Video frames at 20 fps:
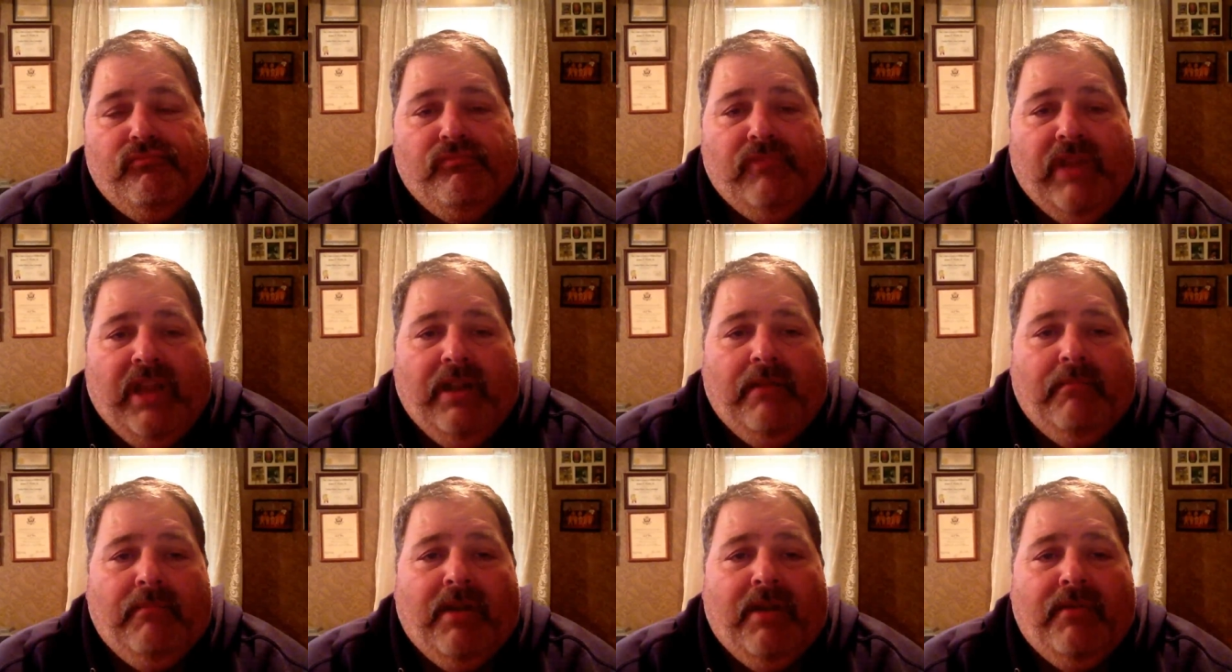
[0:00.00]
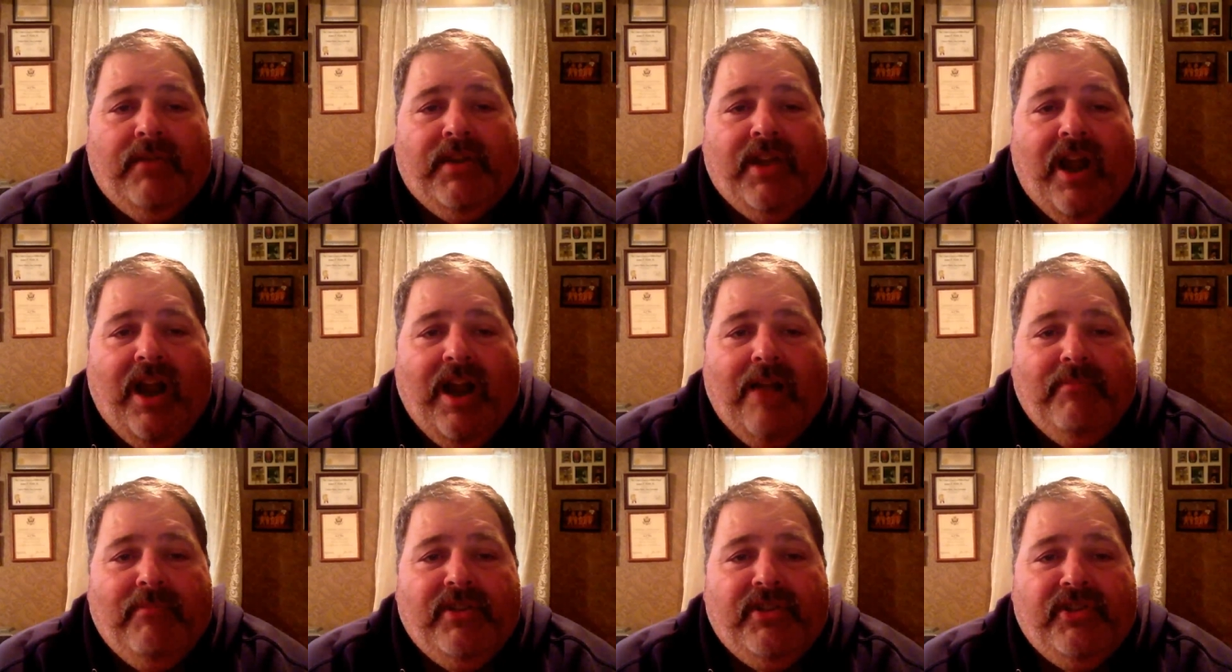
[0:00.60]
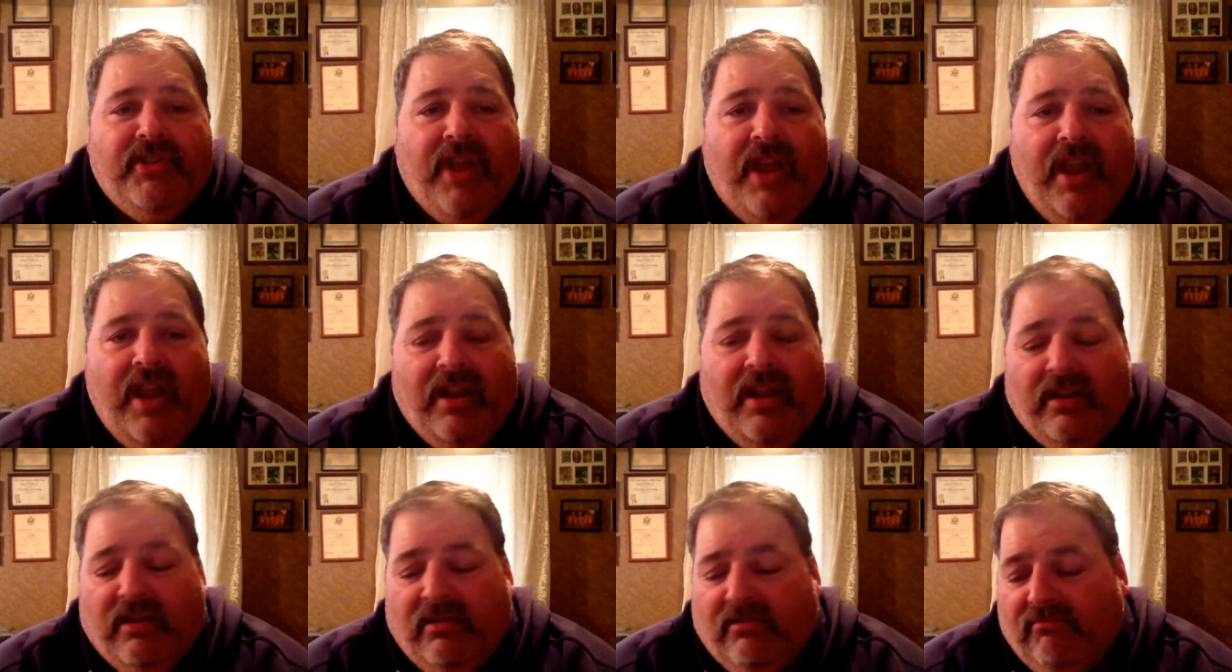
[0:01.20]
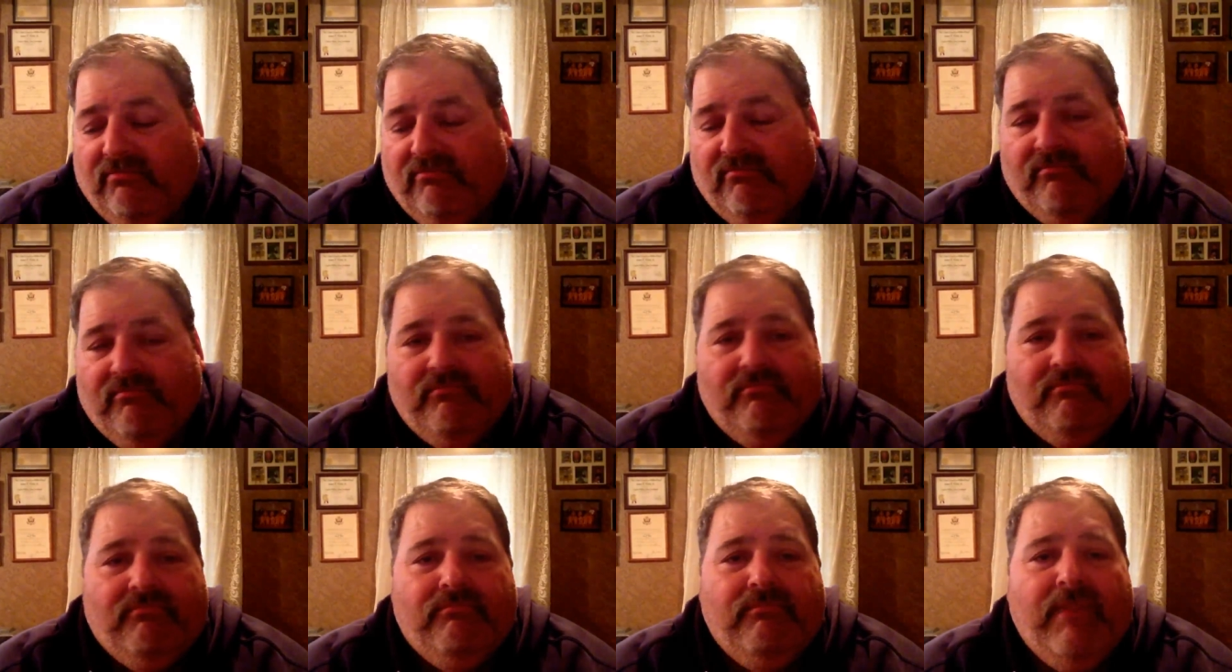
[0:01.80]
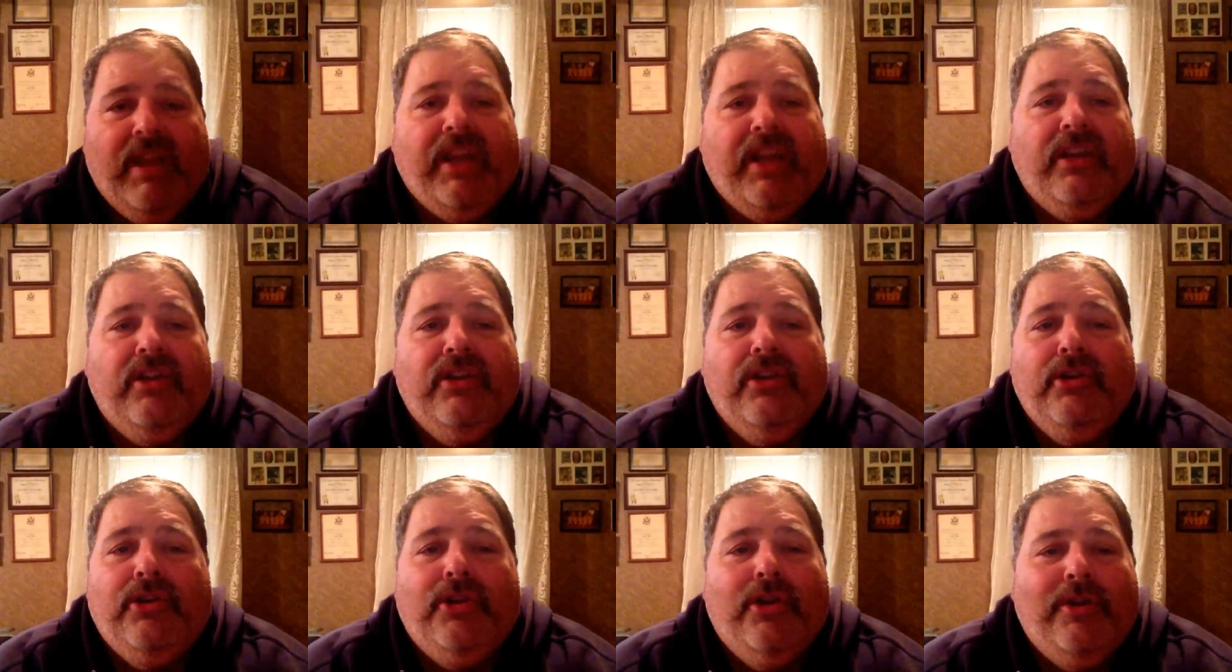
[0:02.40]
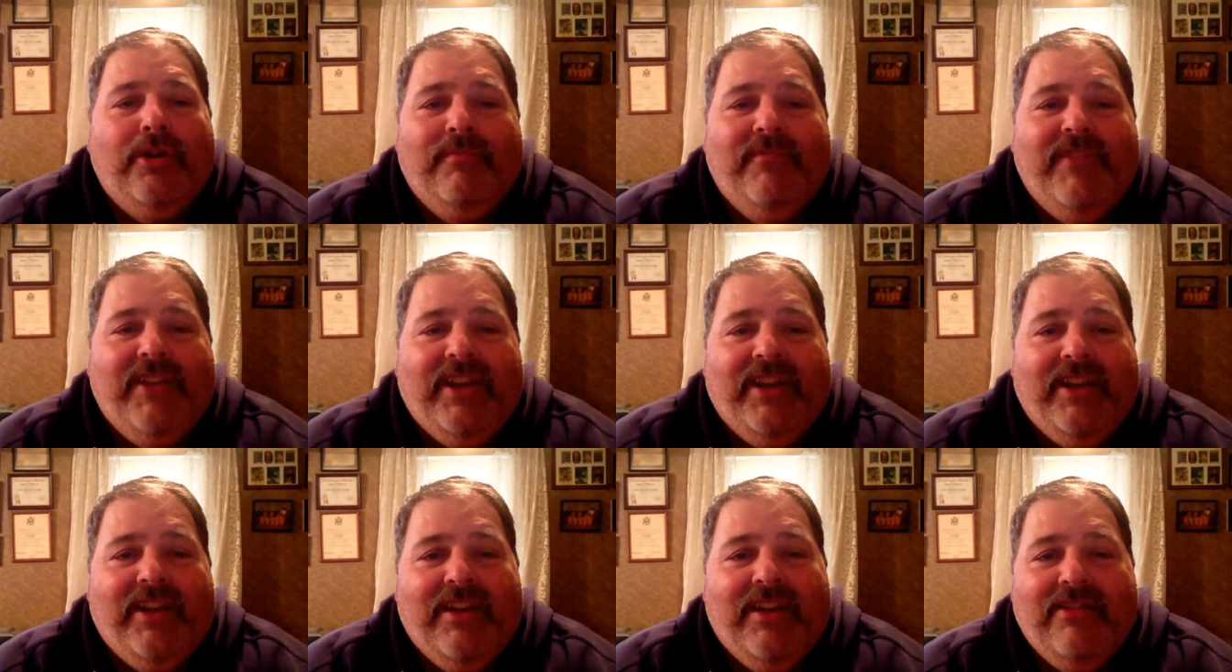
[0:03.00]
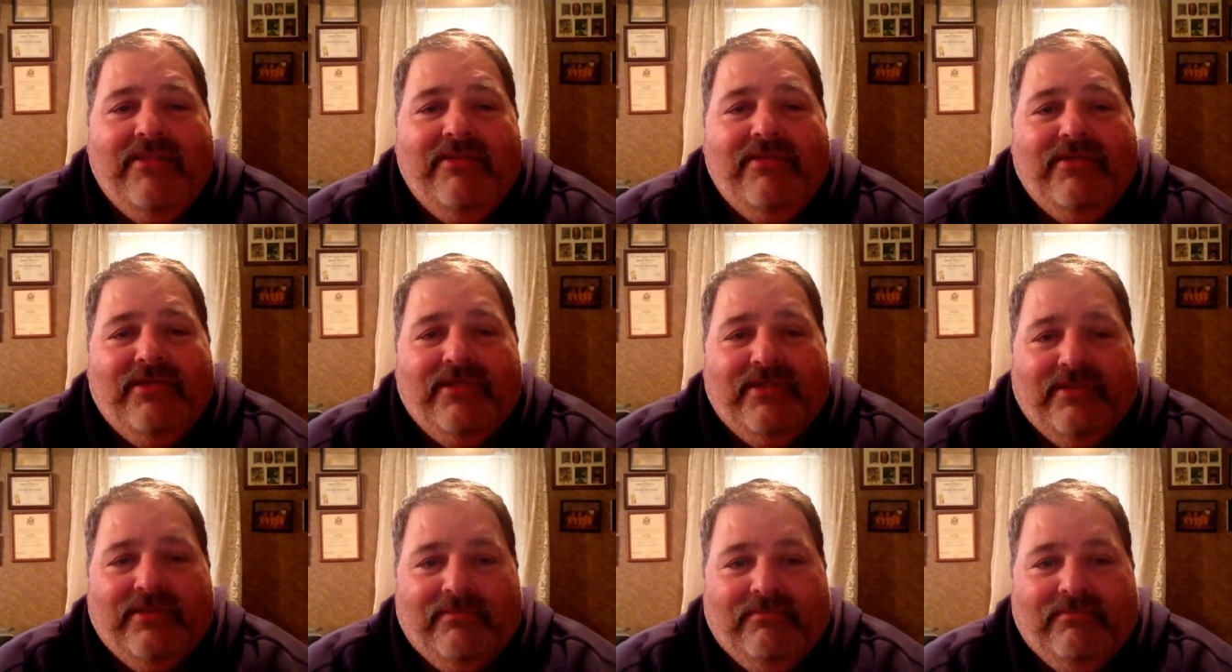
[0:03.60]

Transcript: getting my retirement check, making YouTube videos